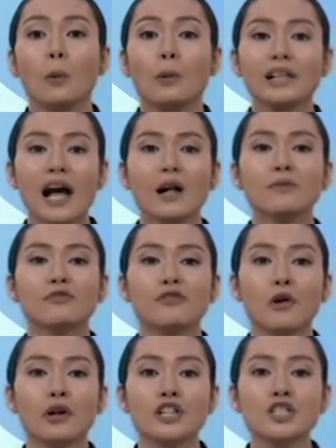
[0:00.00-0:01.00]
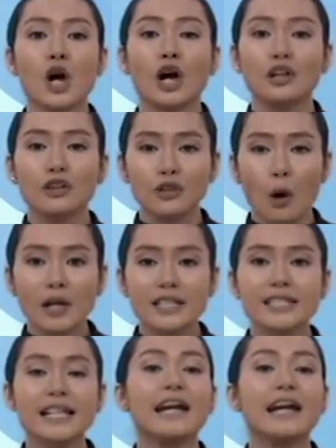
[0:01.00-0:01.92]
will help focus our thoughts